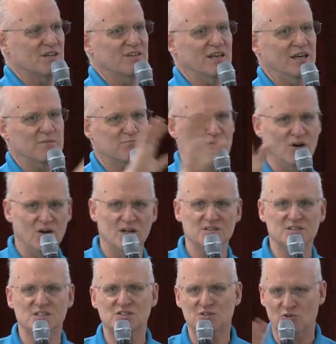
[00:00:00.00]
that
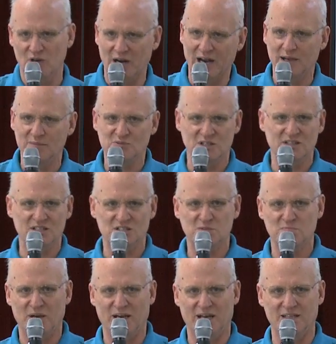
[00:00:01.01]
Paul describes in
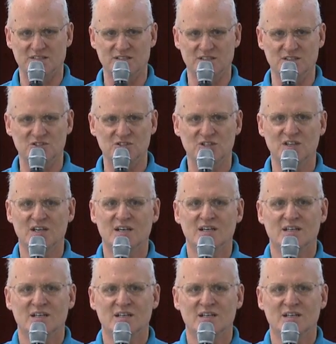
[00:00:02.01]
this passage